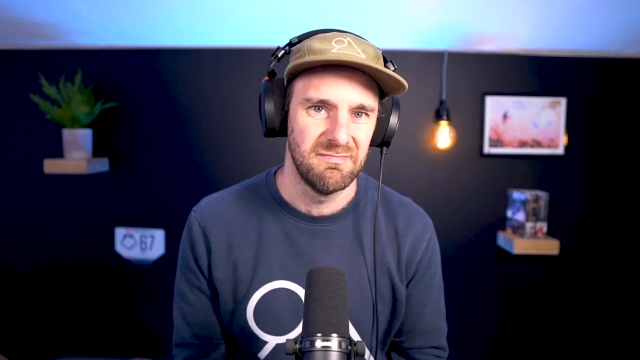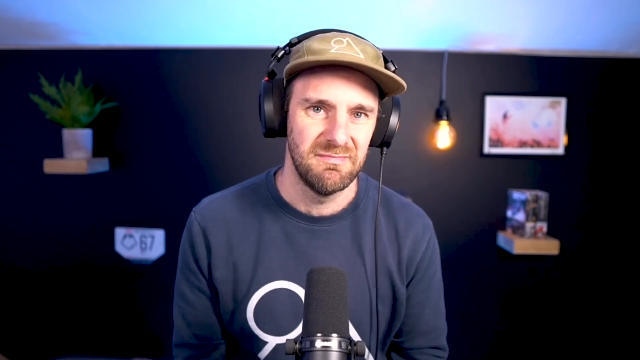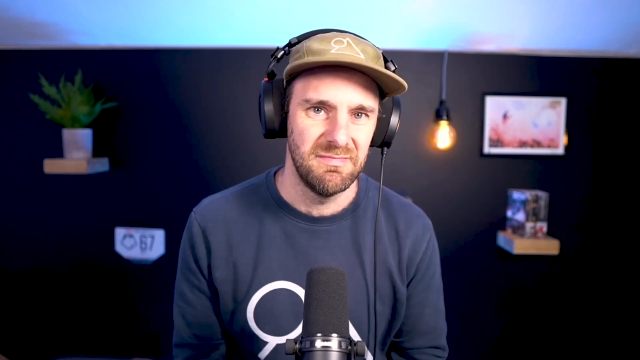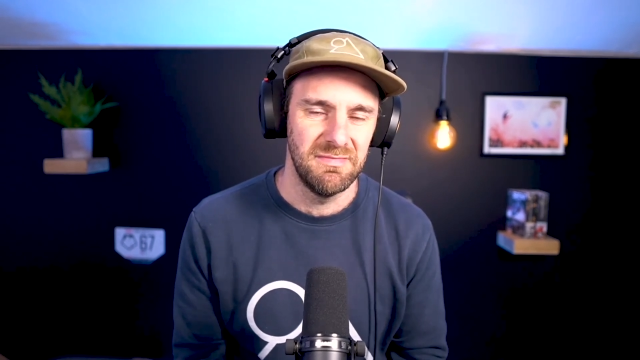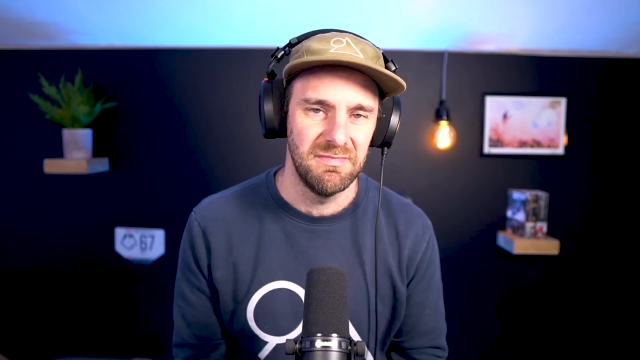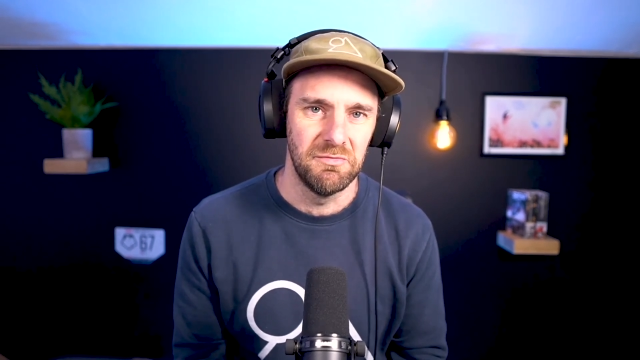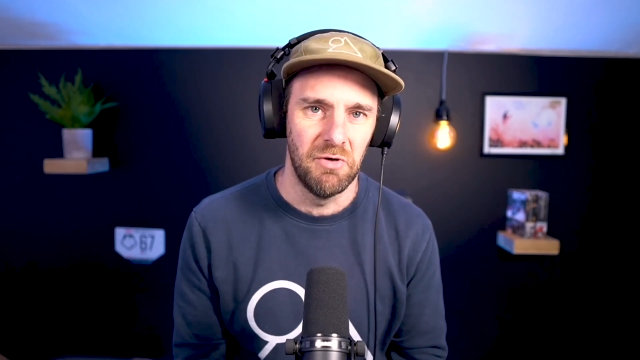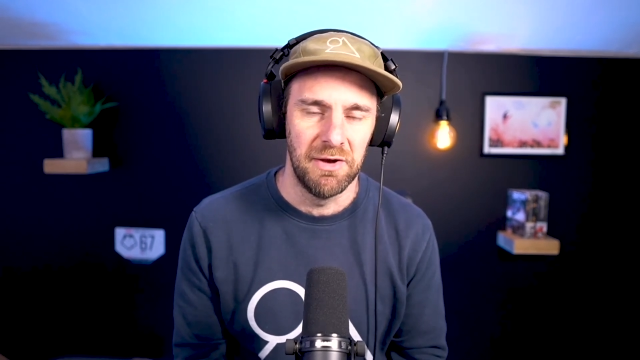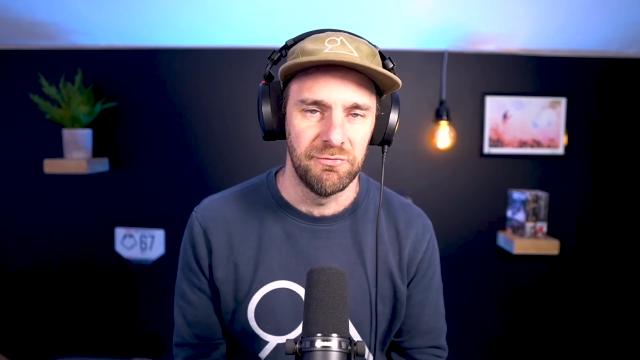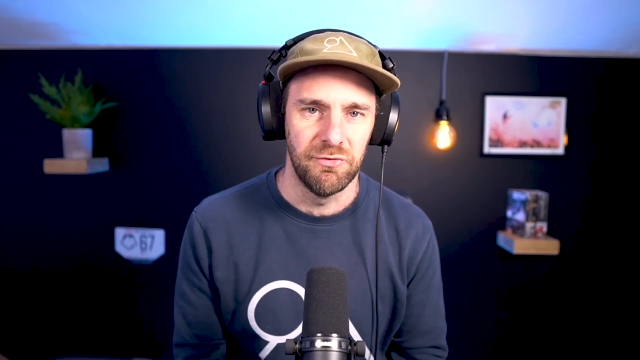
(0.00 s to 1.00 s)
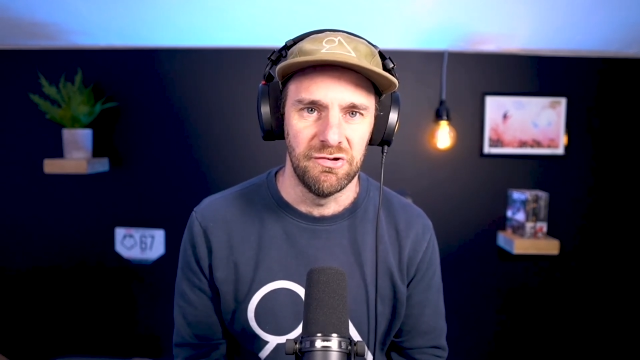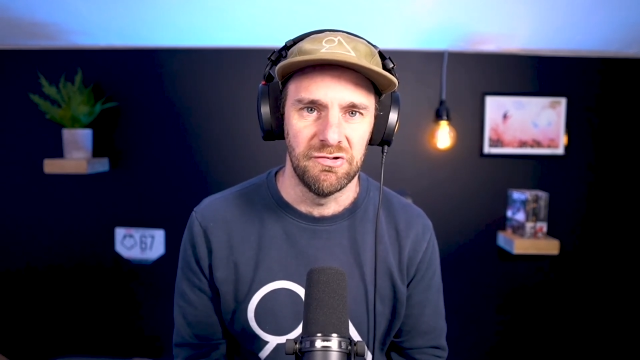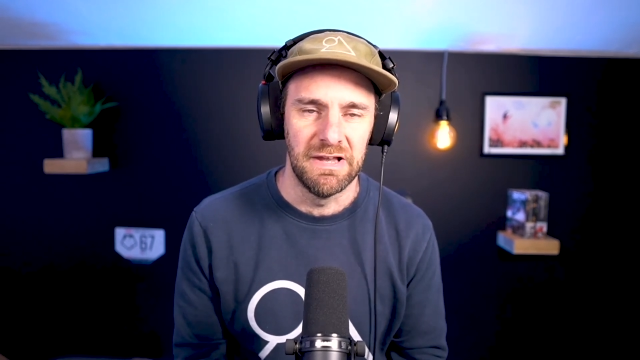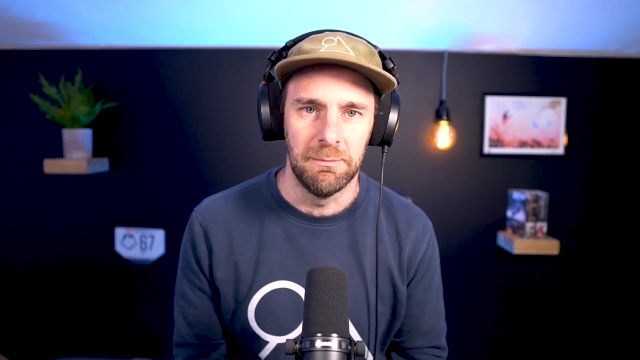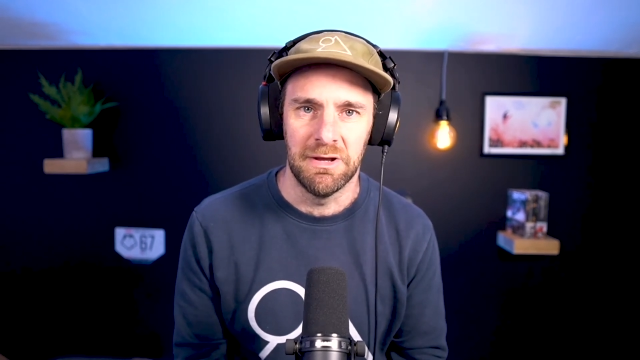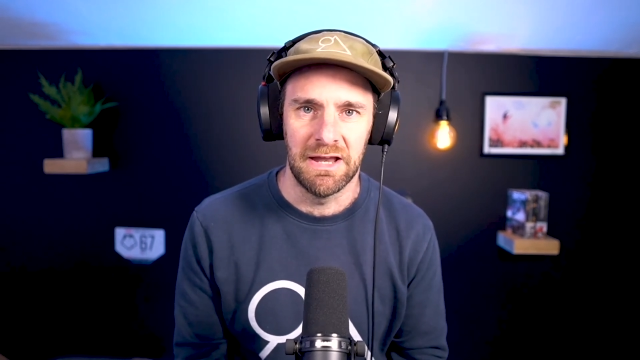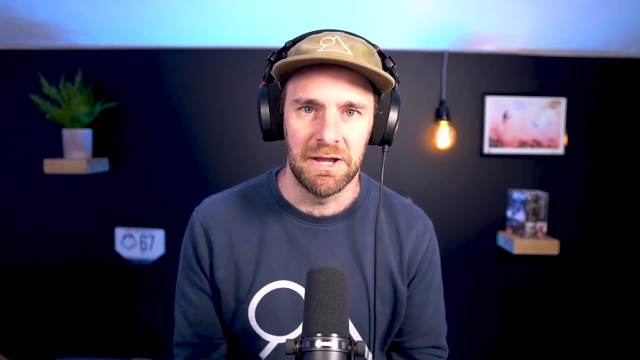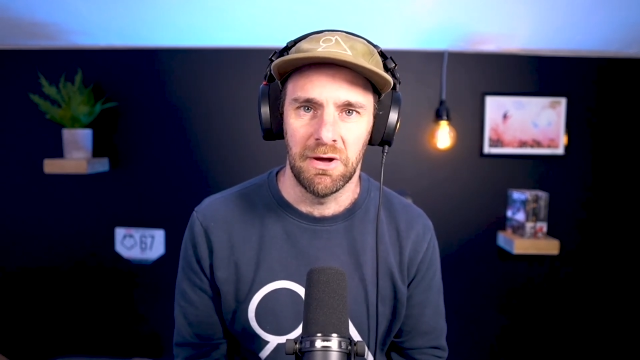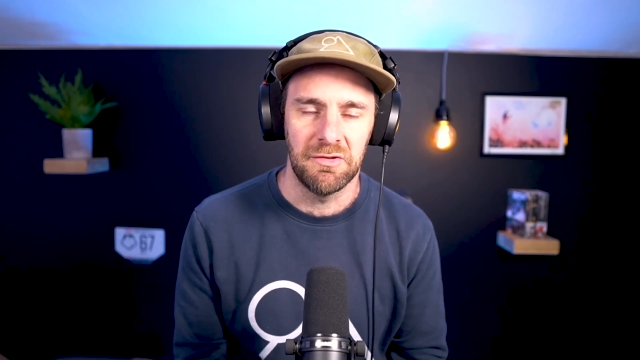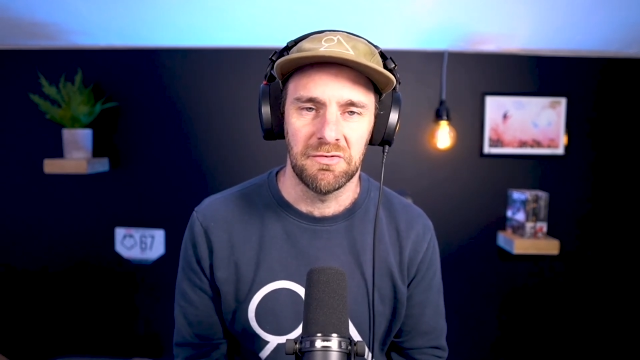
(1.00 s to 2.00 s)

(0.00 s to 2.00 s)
the rider footage is limited anyway.